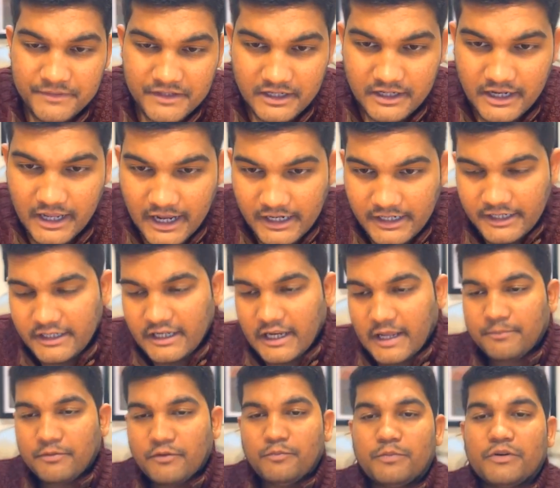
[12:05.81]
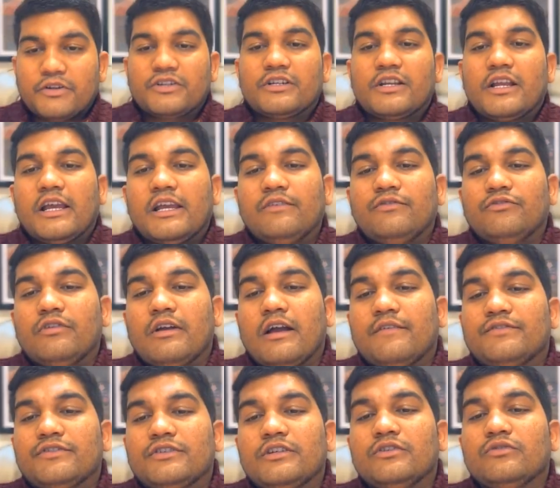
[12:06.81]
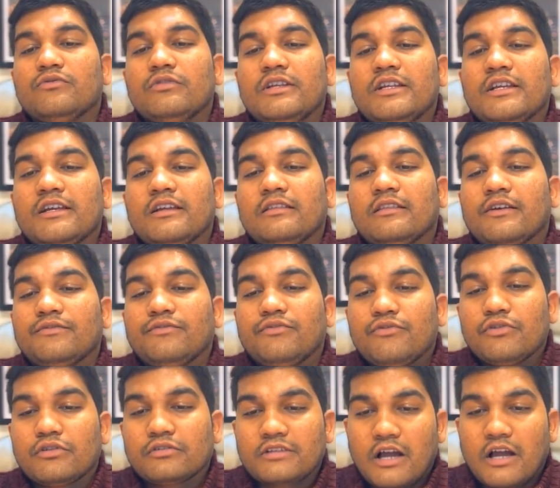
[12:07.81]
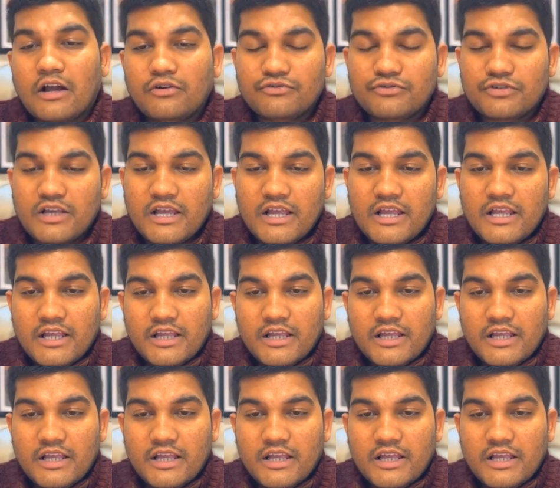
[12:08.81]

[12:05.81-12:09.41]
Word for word: In any type of Prashna, if you have seen Gulik in the fourth house,